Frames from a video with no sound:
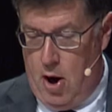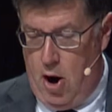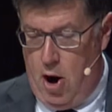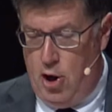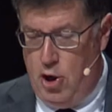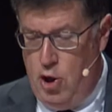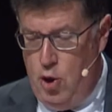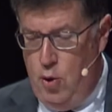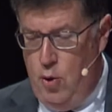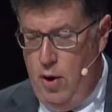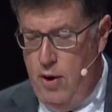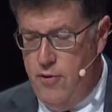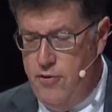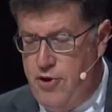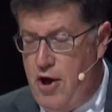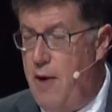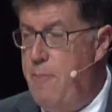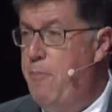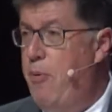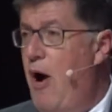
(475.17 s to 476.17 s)
Are you
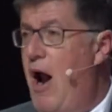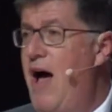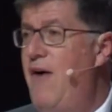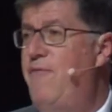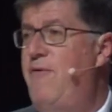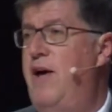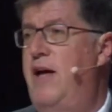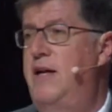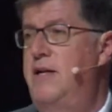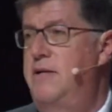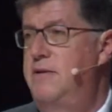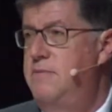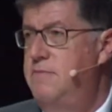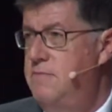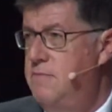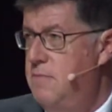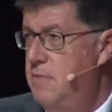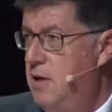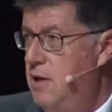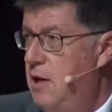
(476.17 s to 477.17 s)
the prophet?
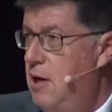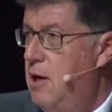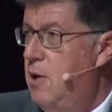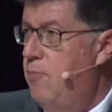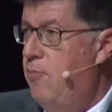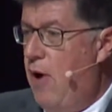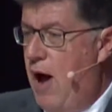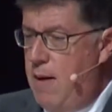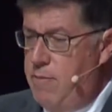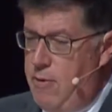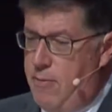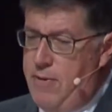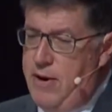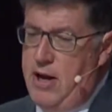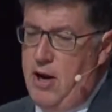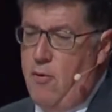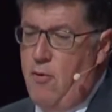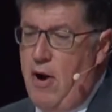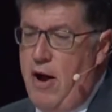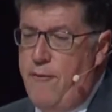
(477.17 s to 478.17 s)

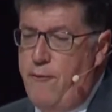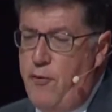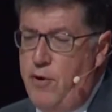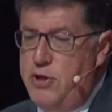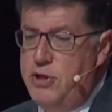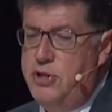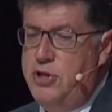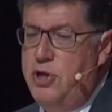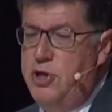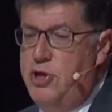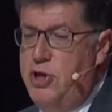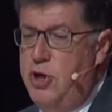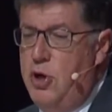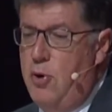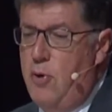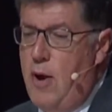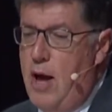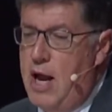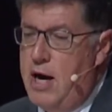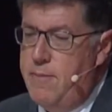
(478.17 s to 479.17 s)
Probably a reference to
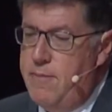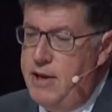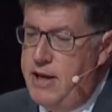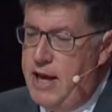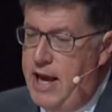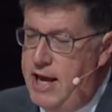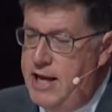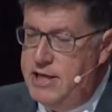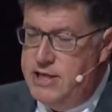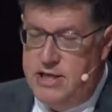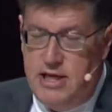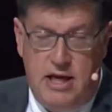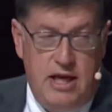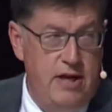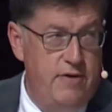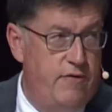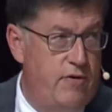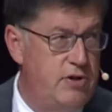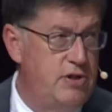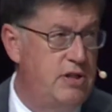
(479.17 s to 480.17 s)
Deuteronomy
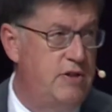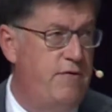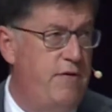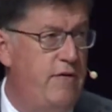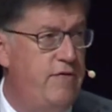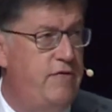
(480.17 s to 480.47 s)
18, verses